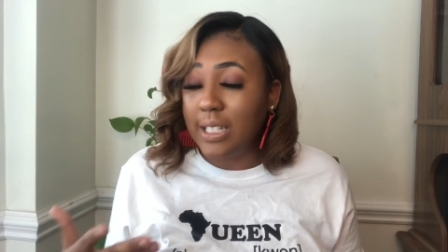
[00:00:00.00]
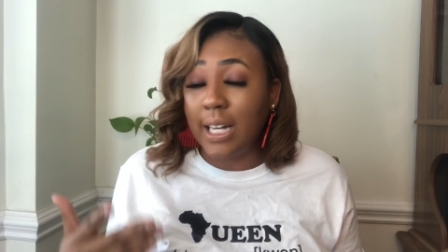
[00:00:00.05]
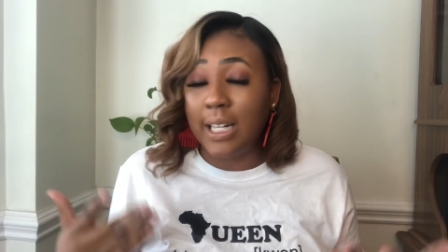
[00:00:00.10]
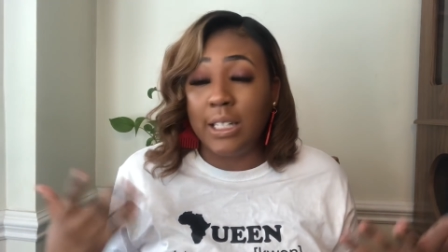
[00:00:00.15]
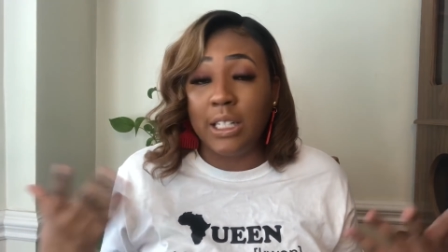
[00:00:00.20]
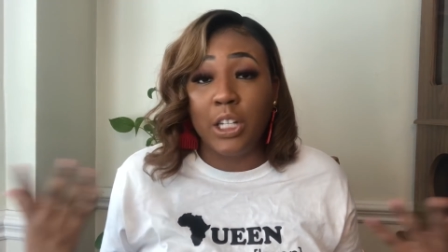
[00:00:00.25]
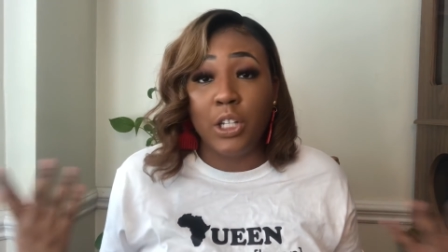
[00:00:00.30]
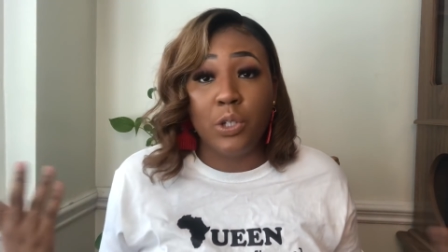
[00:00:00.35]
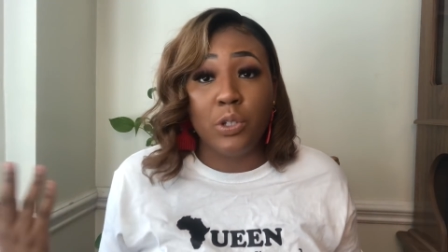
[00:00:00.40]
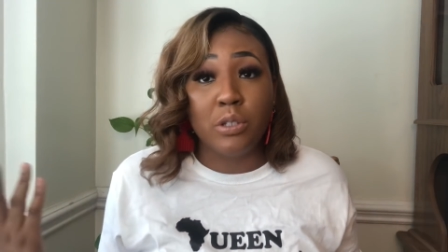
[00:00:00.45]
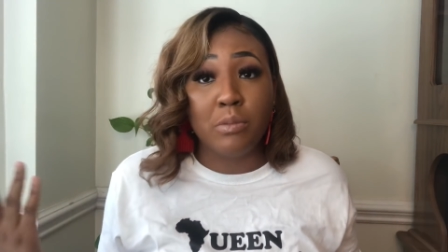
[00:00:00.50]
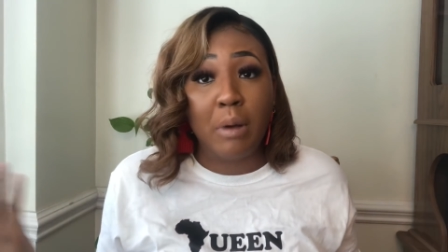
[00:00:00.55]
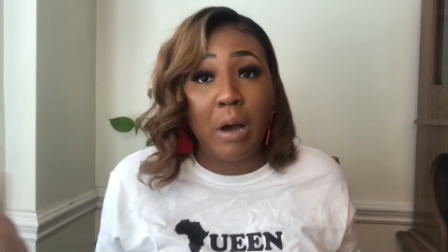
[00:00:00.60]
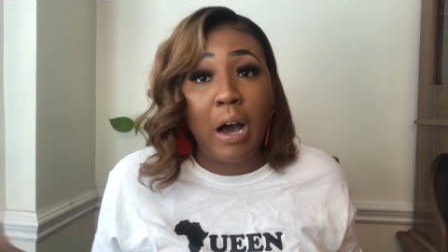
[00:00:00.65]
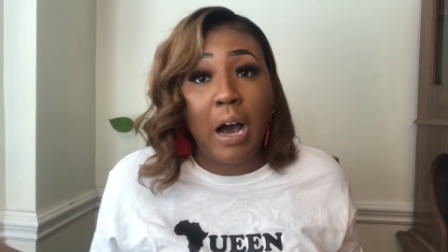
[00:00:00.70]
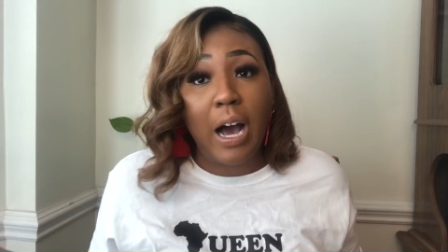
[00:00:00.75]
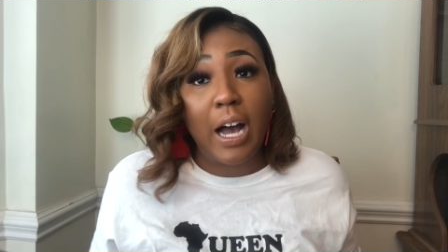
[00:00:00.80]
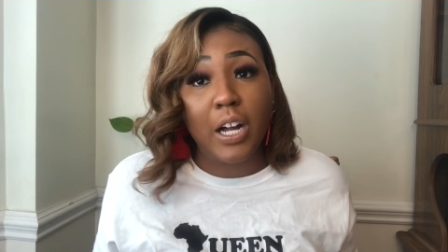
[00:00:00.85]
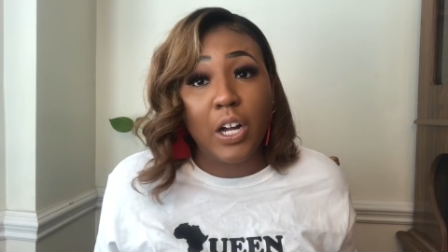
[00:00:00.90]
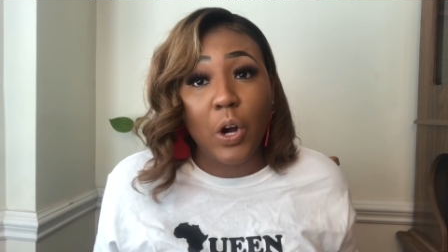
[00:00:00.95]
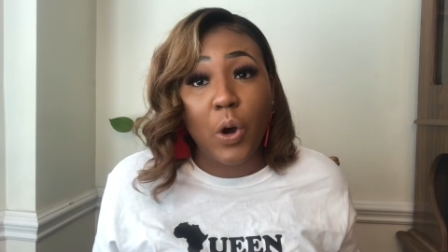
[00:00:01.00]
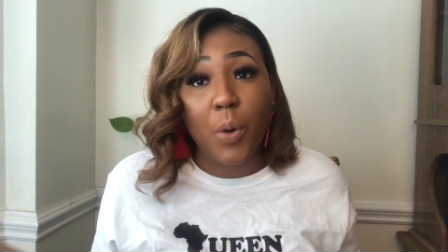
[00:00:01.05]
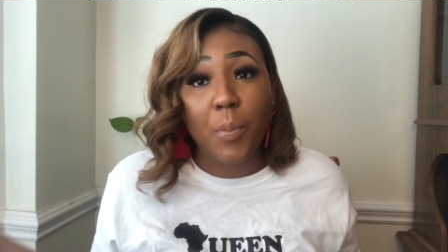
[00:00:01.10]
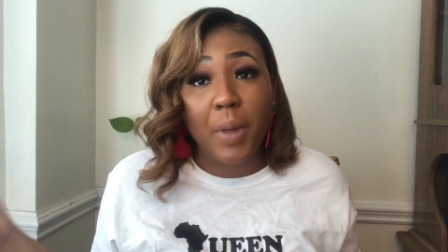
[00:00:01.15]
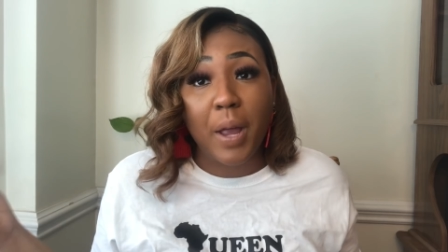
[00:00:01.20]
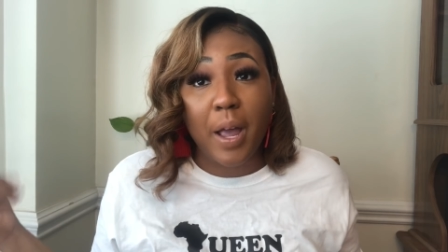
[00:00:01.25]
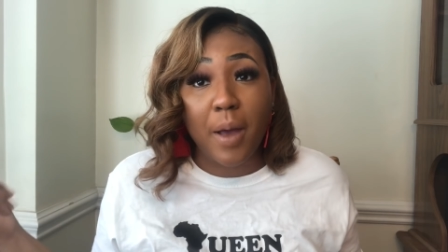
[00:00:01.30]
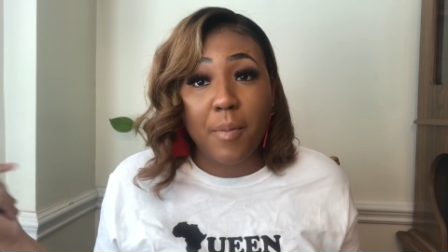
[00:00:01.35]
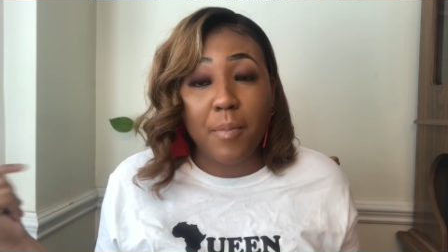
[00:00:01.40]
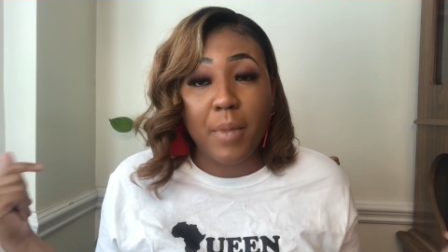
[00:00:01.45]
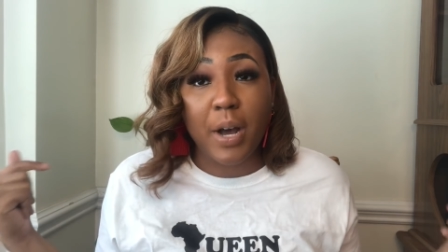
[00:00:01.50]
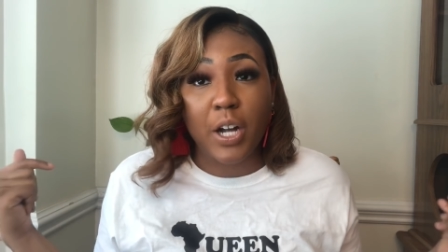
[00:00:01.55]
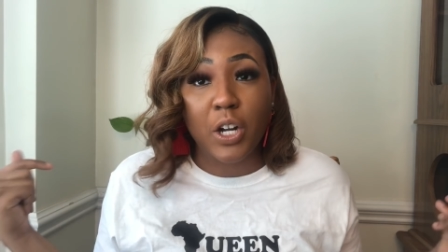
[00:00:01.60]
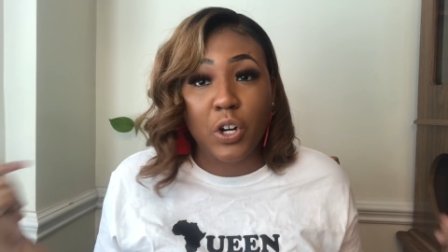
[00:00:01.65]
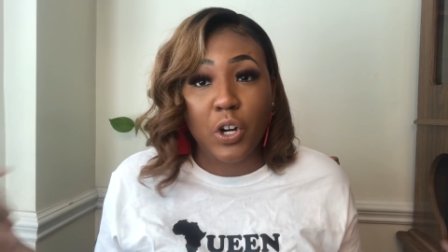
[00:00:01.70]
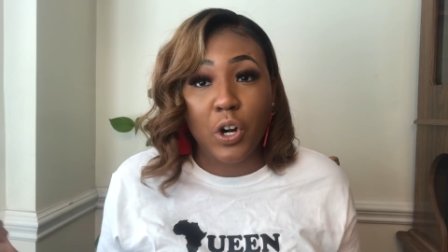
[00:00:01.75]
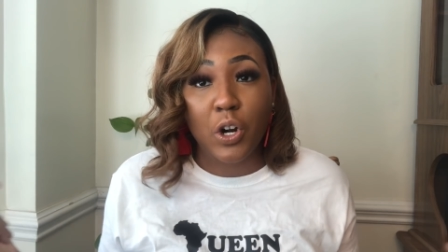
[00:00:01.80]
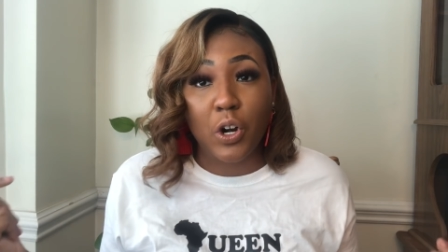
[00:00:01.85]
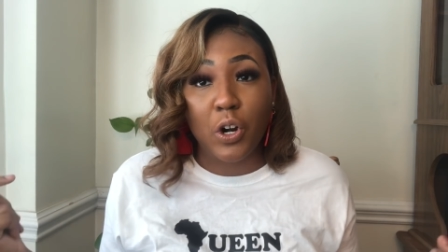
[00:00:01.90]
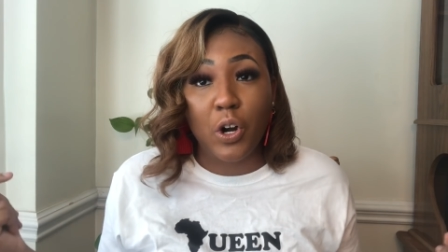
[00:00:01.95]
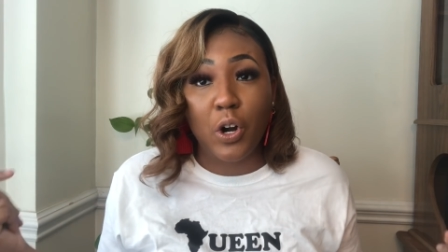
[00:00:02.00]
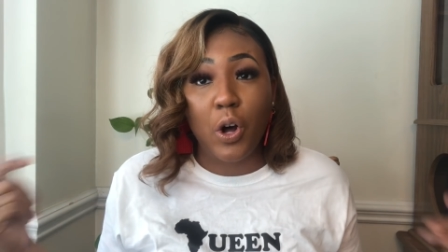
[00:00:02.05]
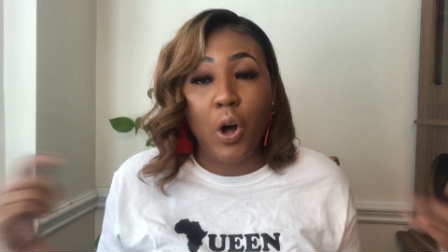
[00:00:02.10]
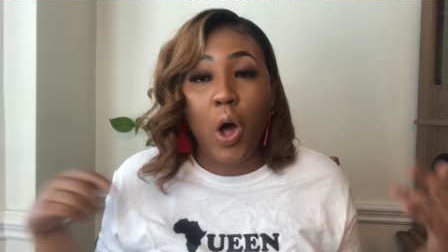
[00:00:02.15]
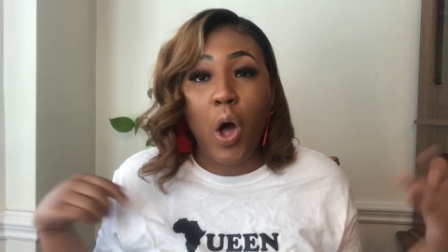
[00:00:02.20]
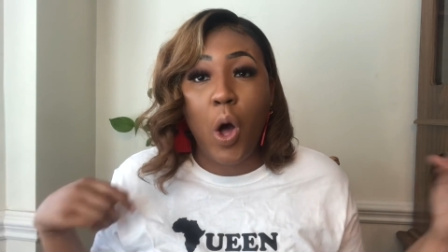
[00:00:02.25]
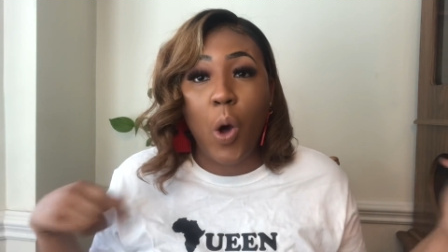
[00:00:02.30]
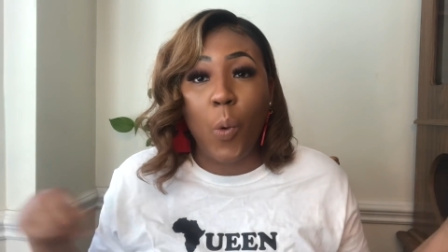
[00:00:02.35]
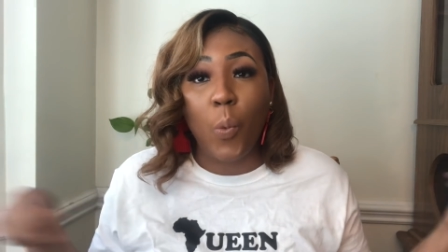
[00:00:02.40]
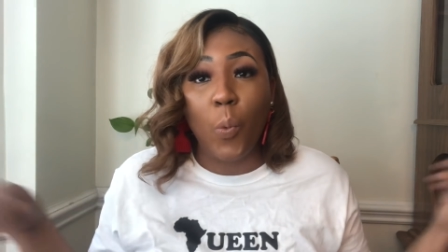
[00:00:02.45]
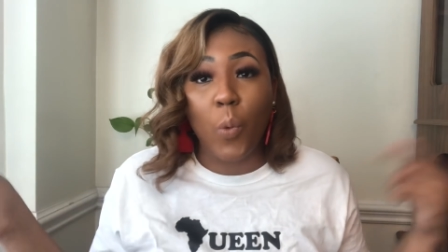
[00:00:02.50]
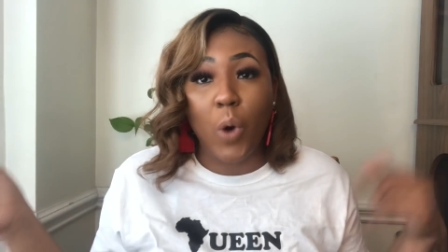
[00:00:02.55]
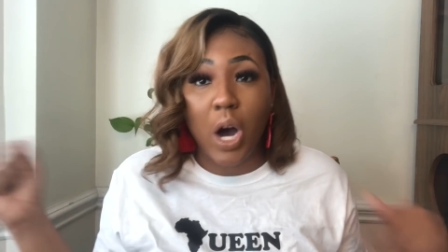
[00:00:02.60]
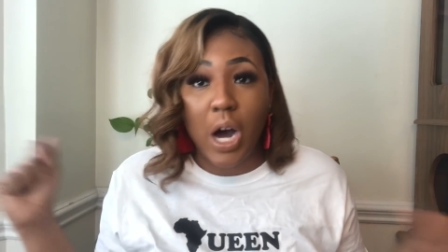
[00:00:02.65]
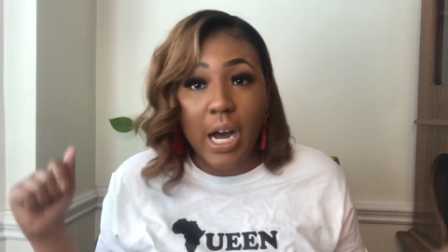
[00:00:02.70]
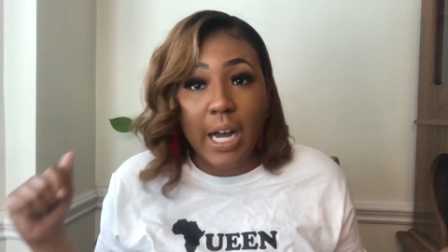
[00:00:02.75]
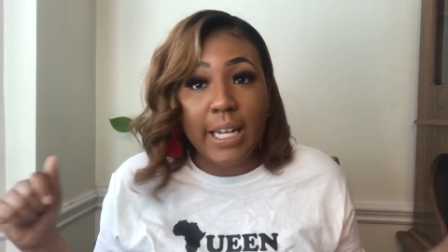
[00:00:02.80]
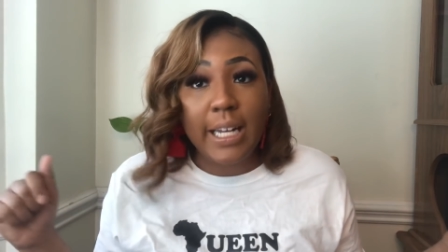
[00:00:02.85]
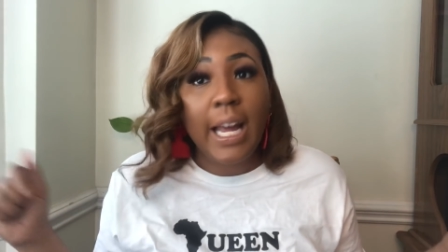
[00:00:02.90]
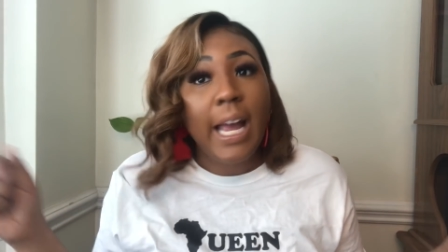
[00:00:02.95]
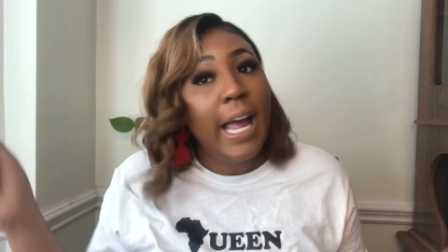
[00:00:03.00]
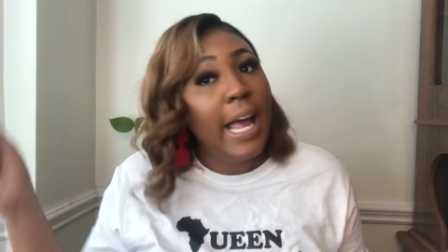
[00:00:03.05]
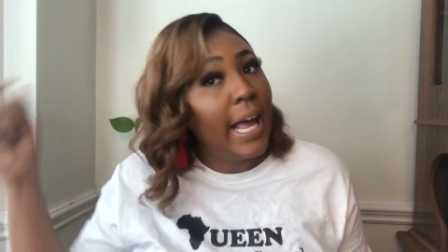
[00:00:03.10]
I did use my hot comb and my curl wand